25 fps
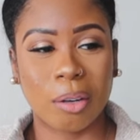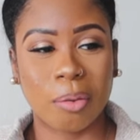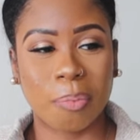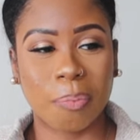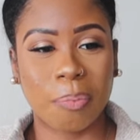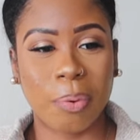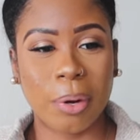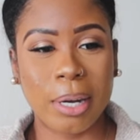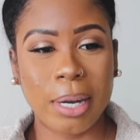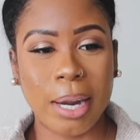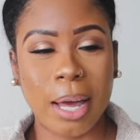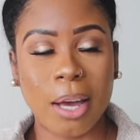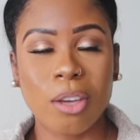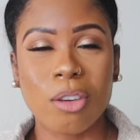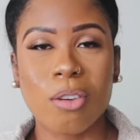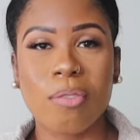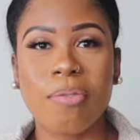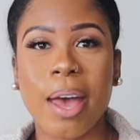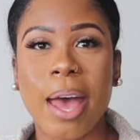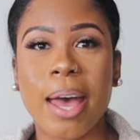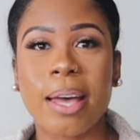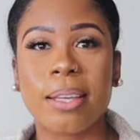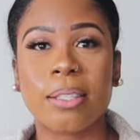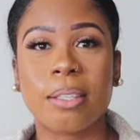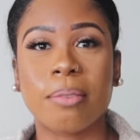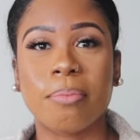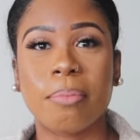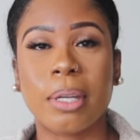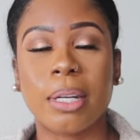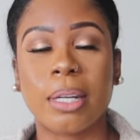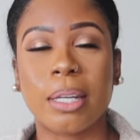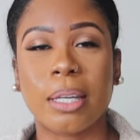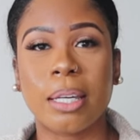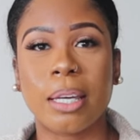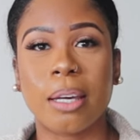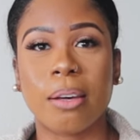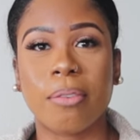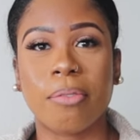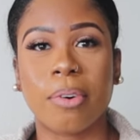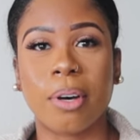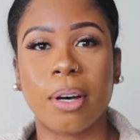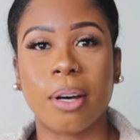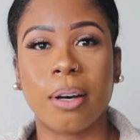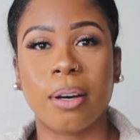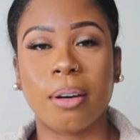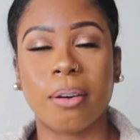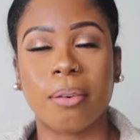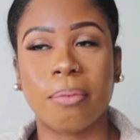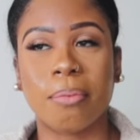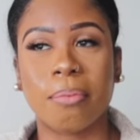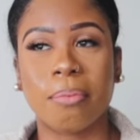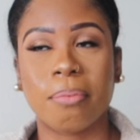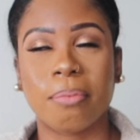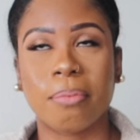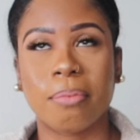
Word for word: But now you've asked me to give up